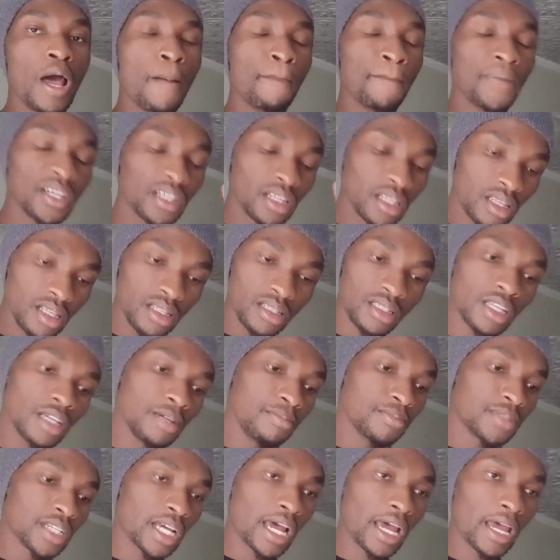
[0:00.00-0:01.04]
But at the
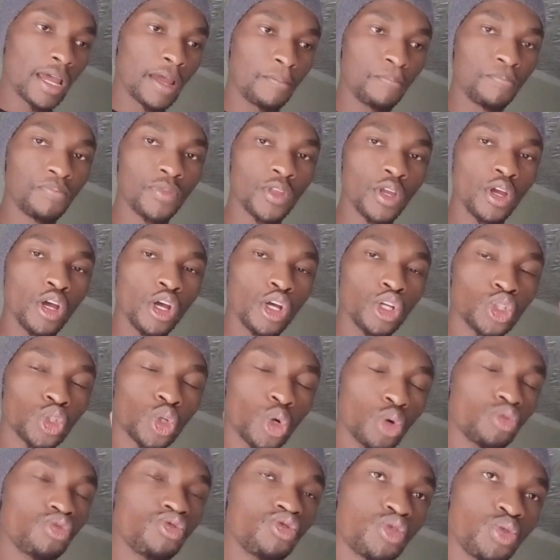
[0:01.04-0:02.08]
same time,
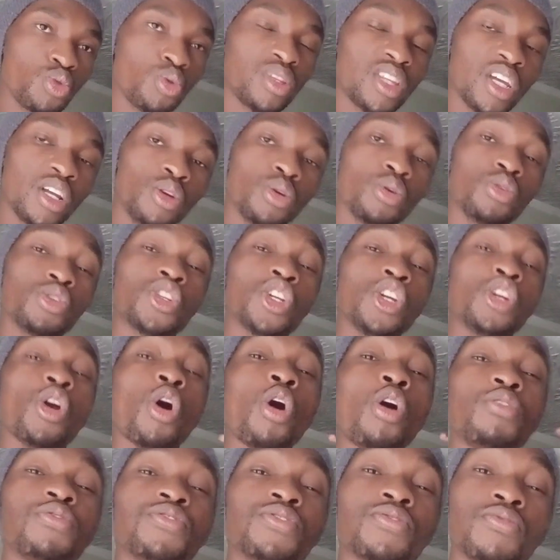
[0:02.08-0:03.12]
don't do the notion
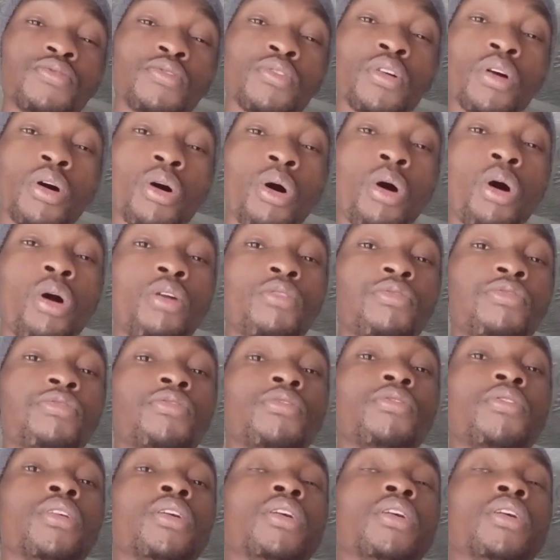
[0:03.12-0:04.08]
of